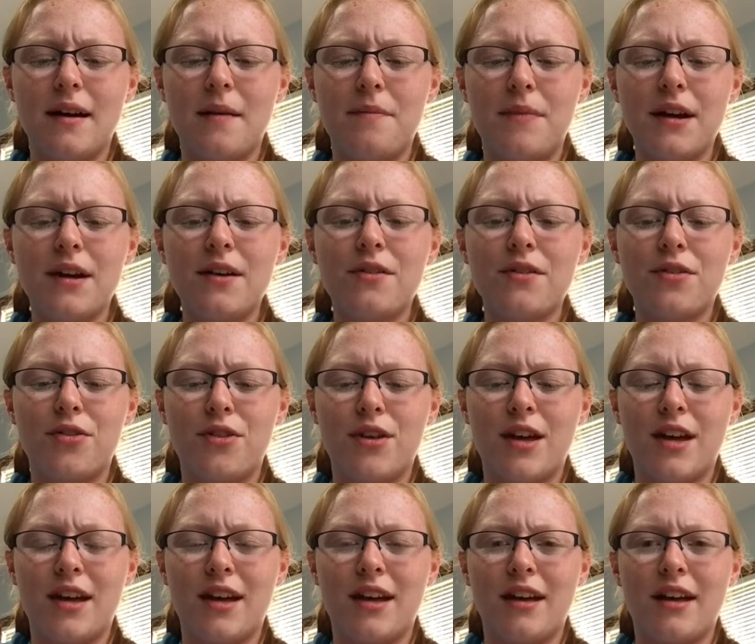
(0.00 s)
a bigger
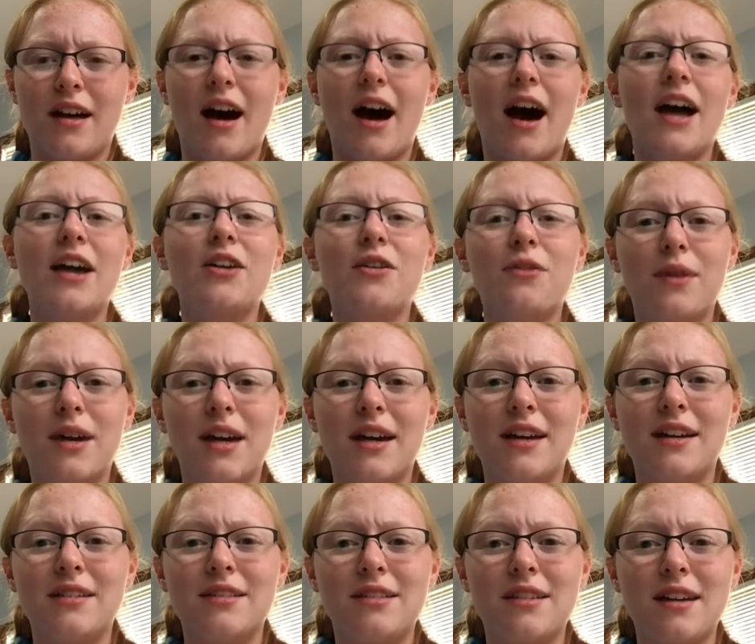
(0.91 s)
thing, I know
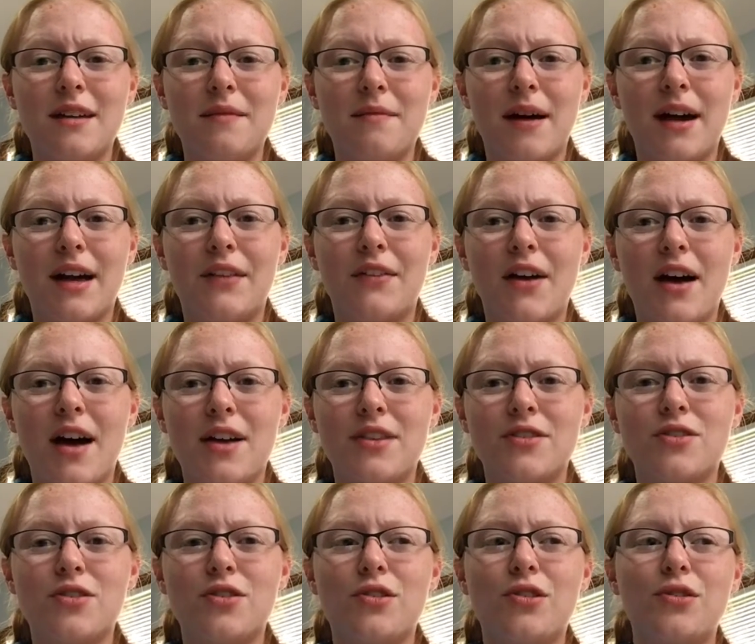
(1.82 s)
kids in my
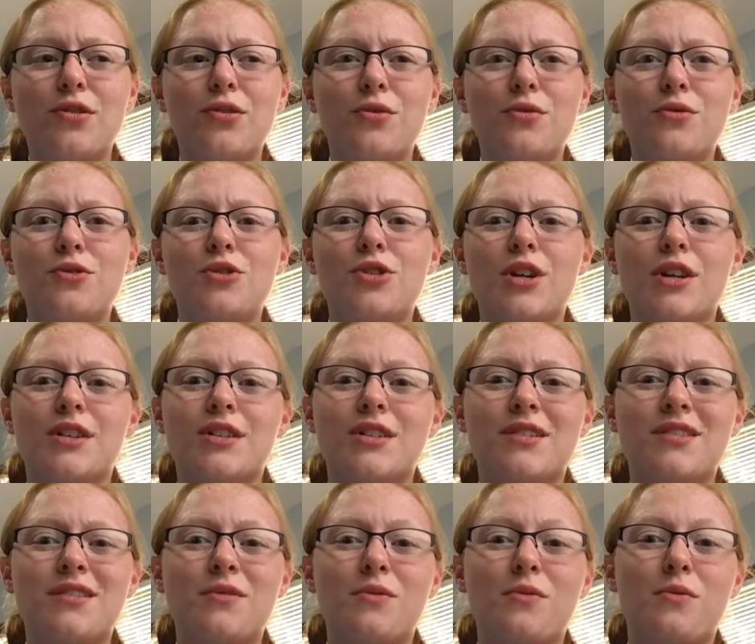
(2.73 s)
class who
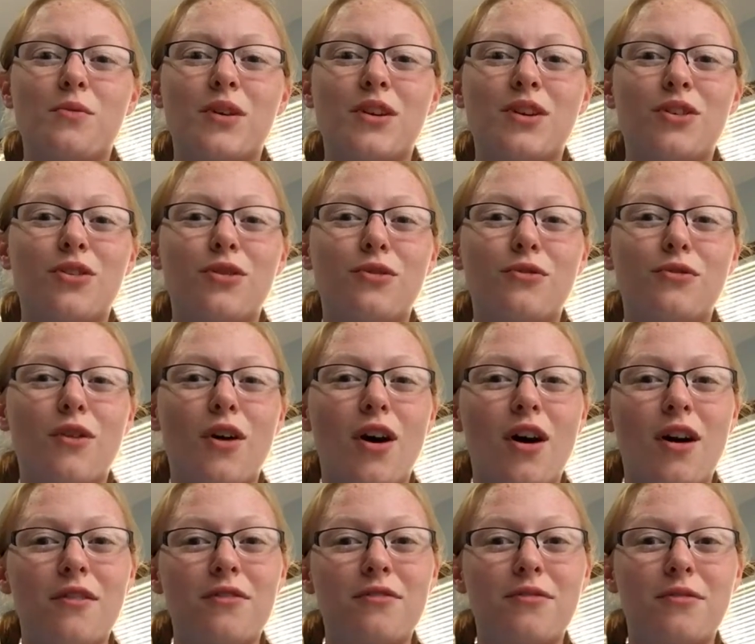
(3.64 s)
just would goof
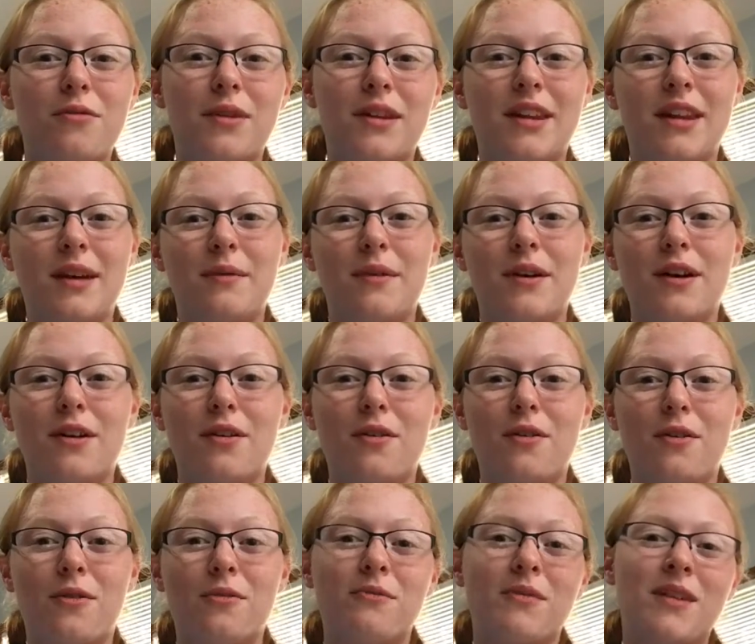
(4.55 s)
off when they went
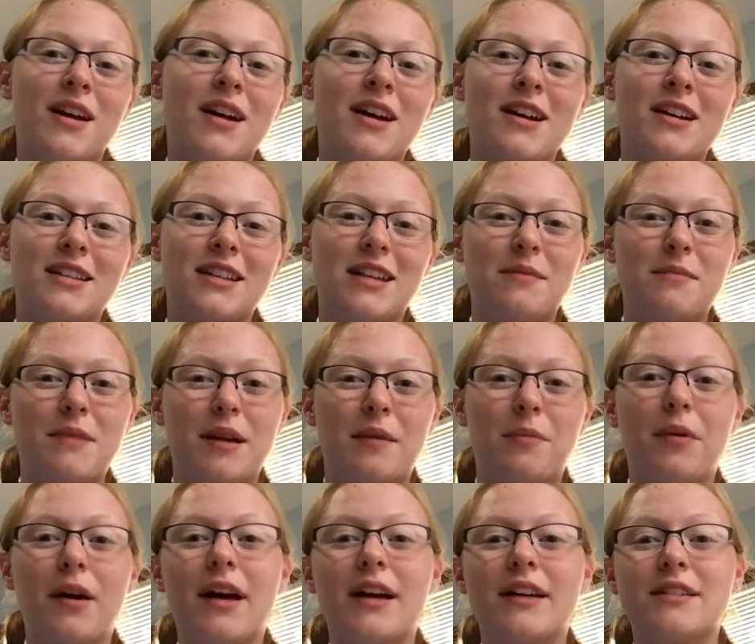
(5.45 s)
home. They'd
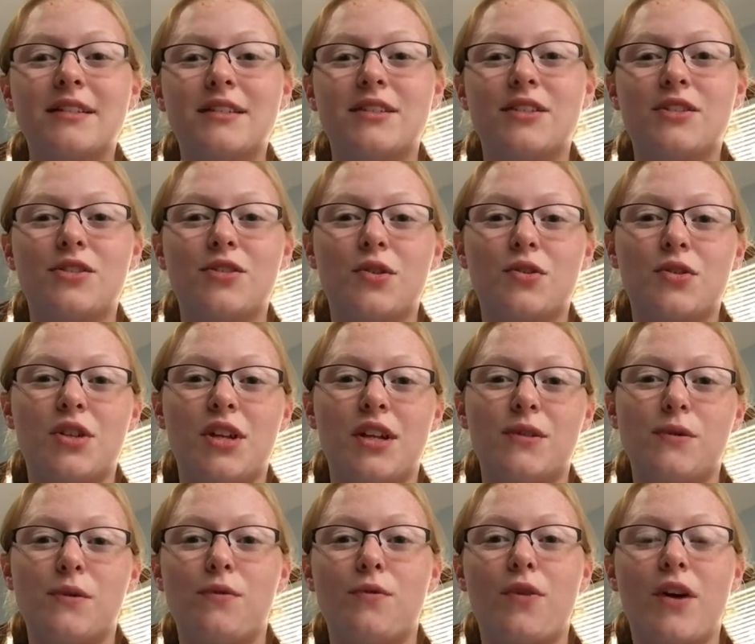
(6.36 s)
make plans to
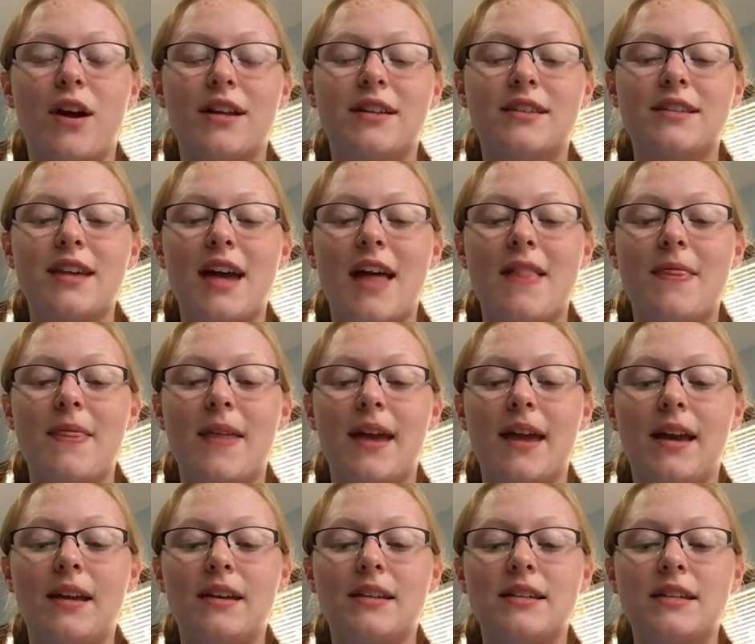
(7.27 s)
socialize with friends and
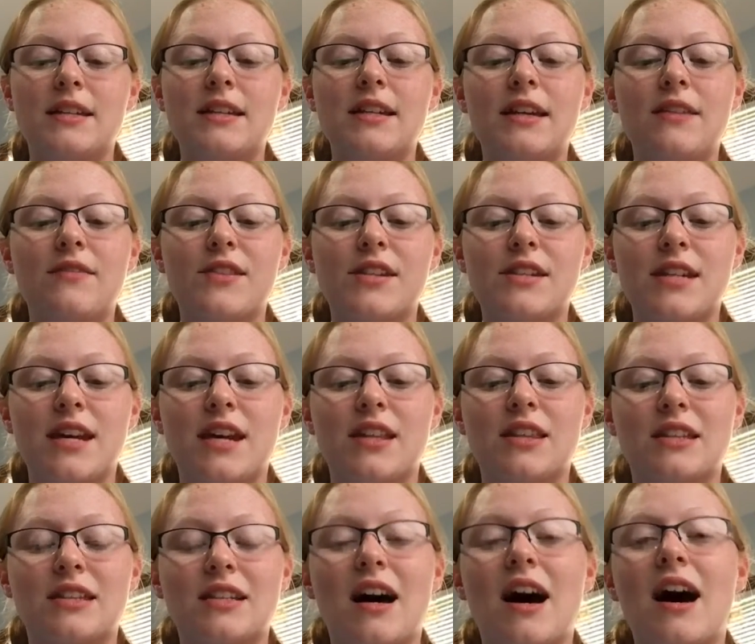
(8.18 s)
they didn't even take
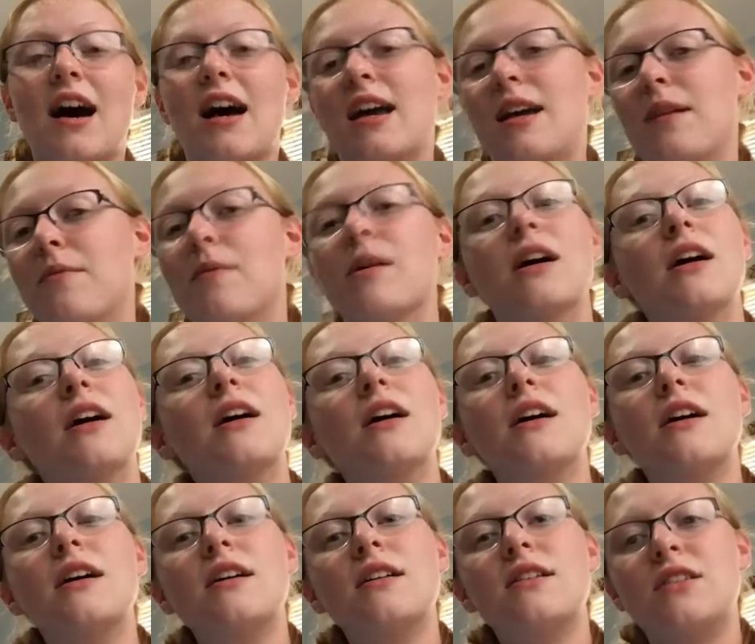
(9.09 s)
the time
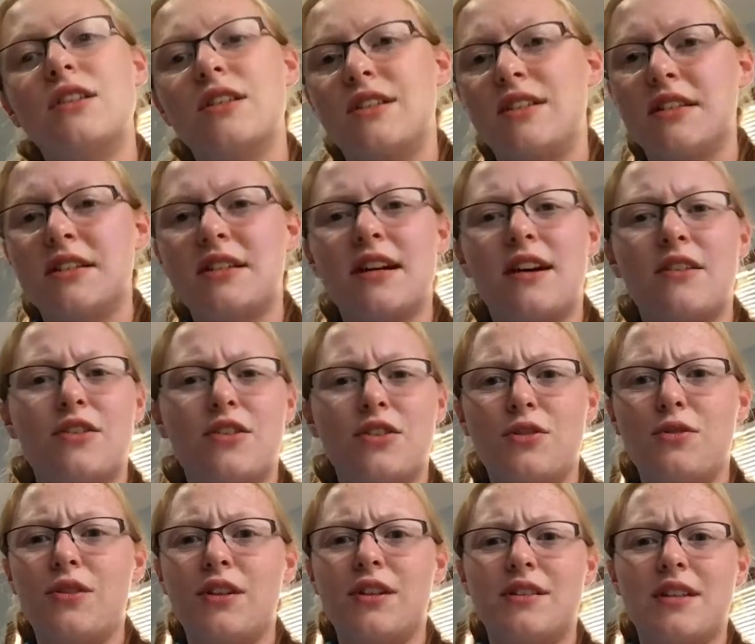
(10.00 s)
to sit down and
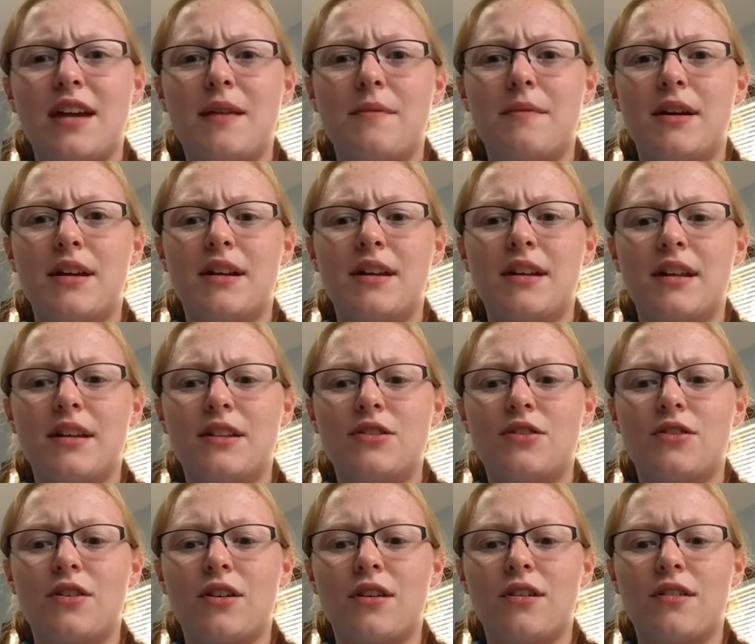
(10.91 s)
do the assignment that
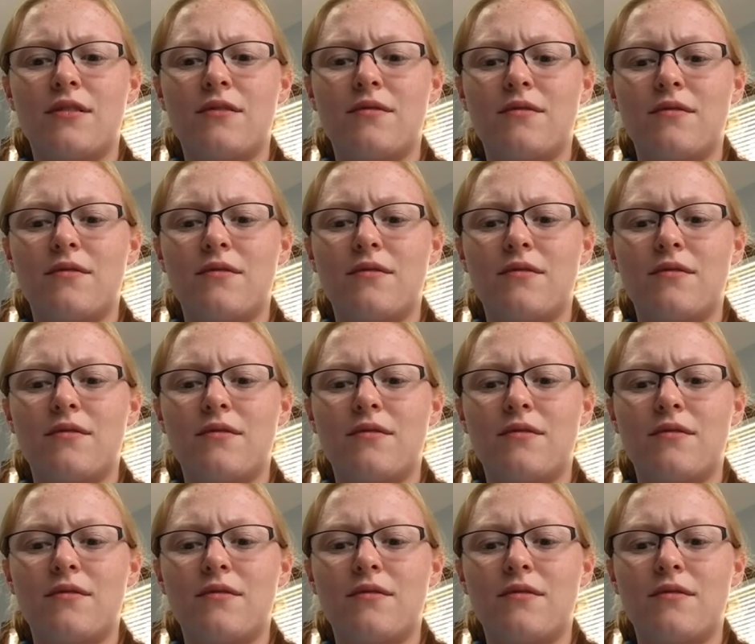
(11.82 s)
took